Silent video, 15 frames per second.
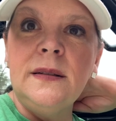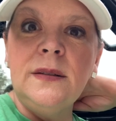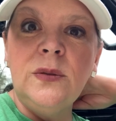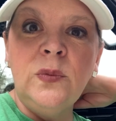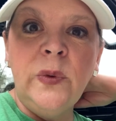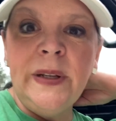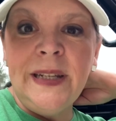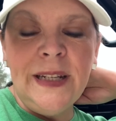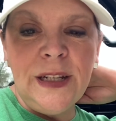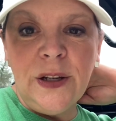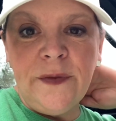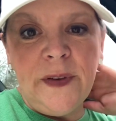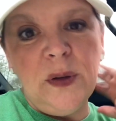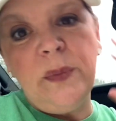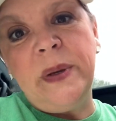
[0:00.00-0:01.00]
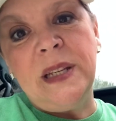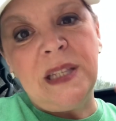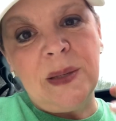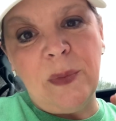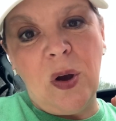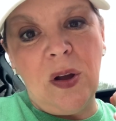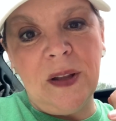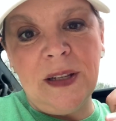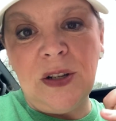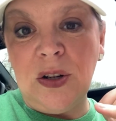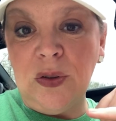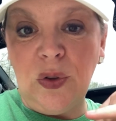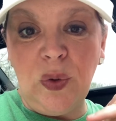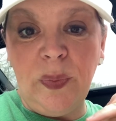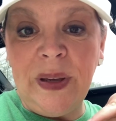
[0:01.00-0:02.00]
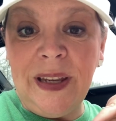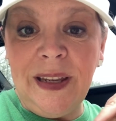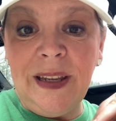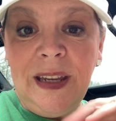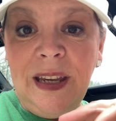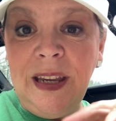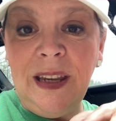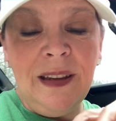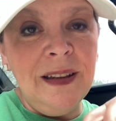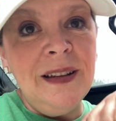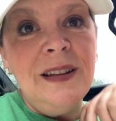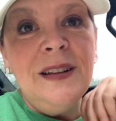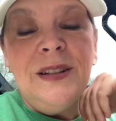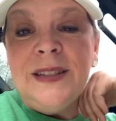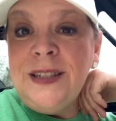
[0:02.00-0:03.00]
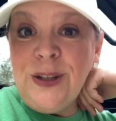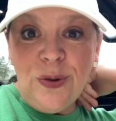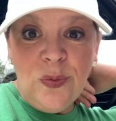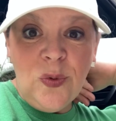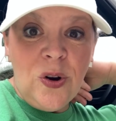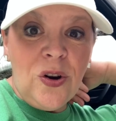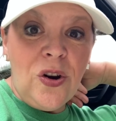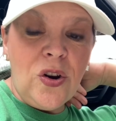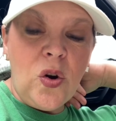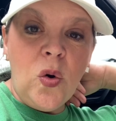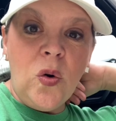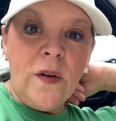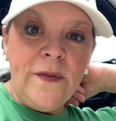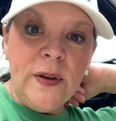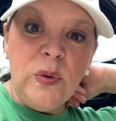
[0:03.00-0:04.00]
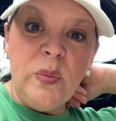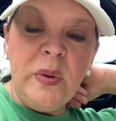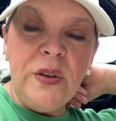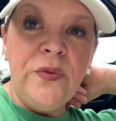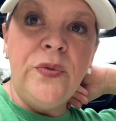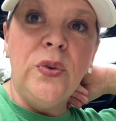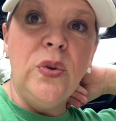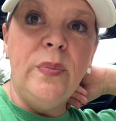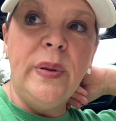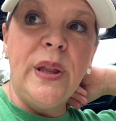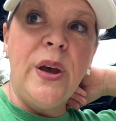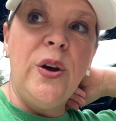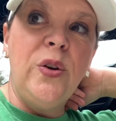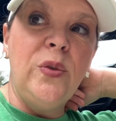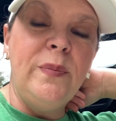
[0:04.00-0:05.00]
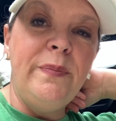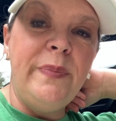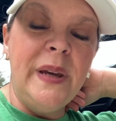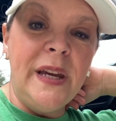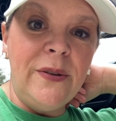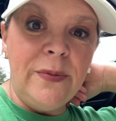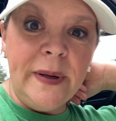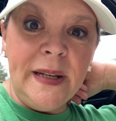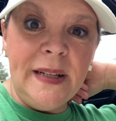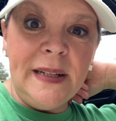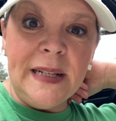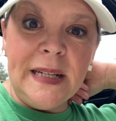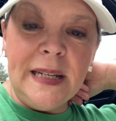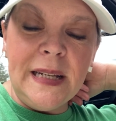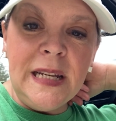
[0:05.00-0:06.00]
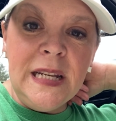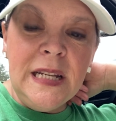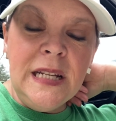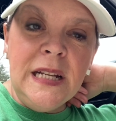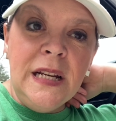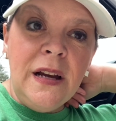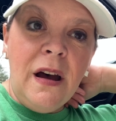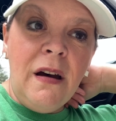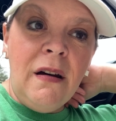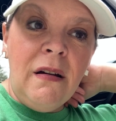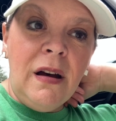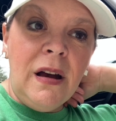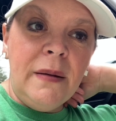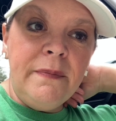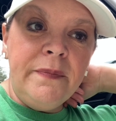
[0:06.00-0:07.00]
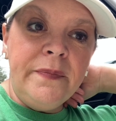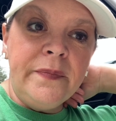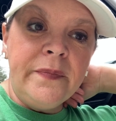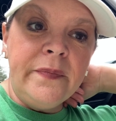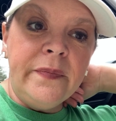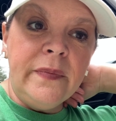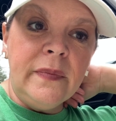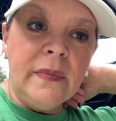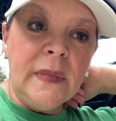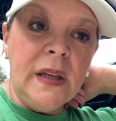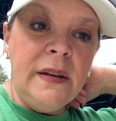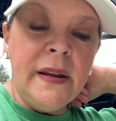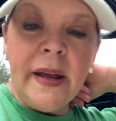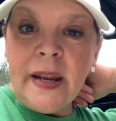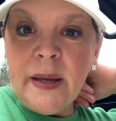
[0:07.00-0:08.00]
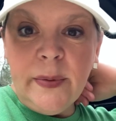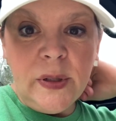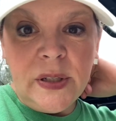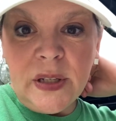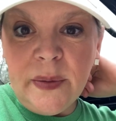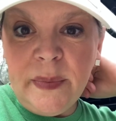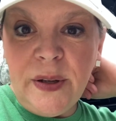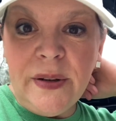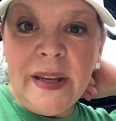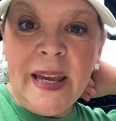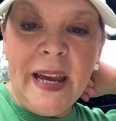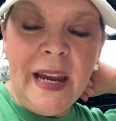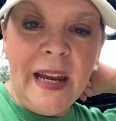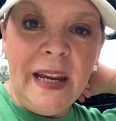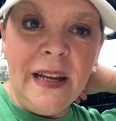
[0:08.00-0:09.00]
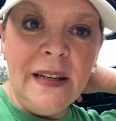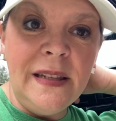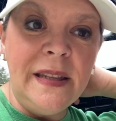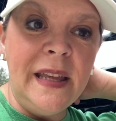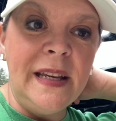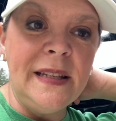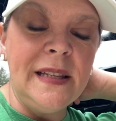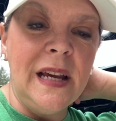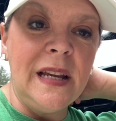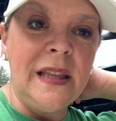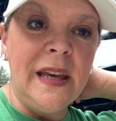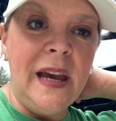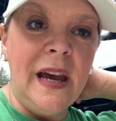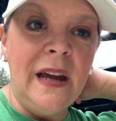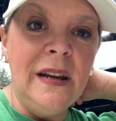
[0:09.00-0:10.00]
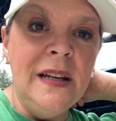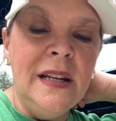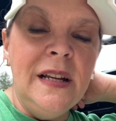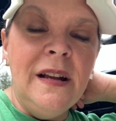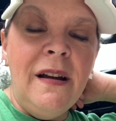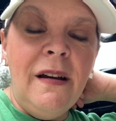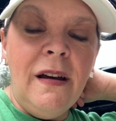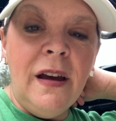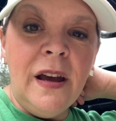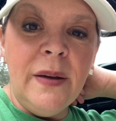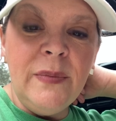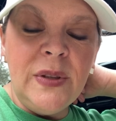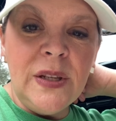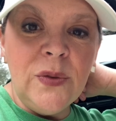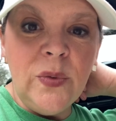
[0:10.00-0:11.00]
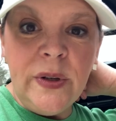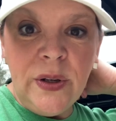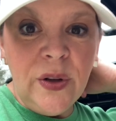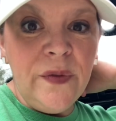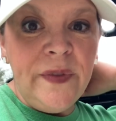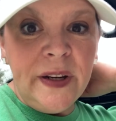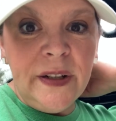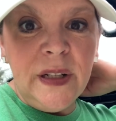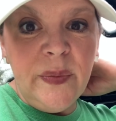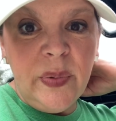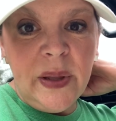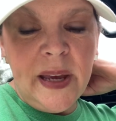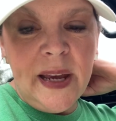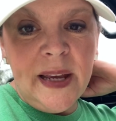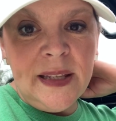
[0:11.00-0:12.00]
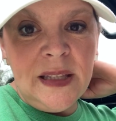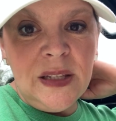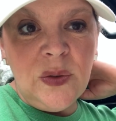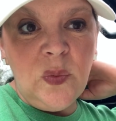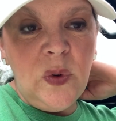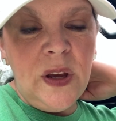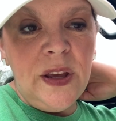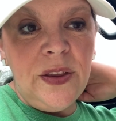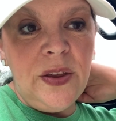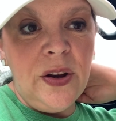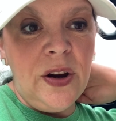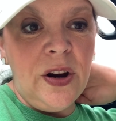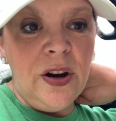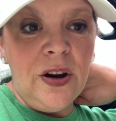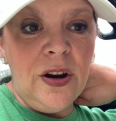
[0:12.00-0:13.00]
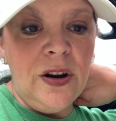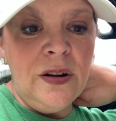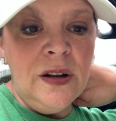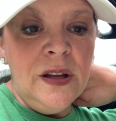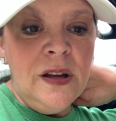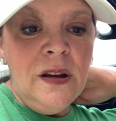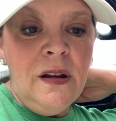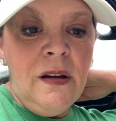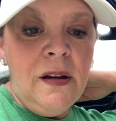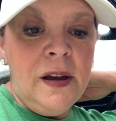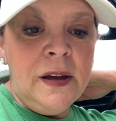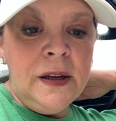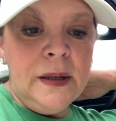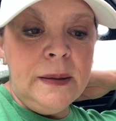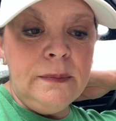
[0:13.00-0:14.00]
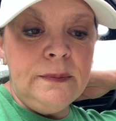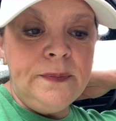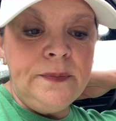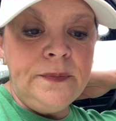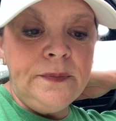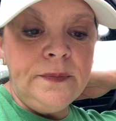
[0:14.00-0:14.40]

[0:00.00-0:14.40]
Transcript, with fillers: we didn't know if it would be as small as her little pinky, didn't work, or if it would be full blown, bedridden, um, not able to communicate, things like that. Um, so we are very blessed with her um,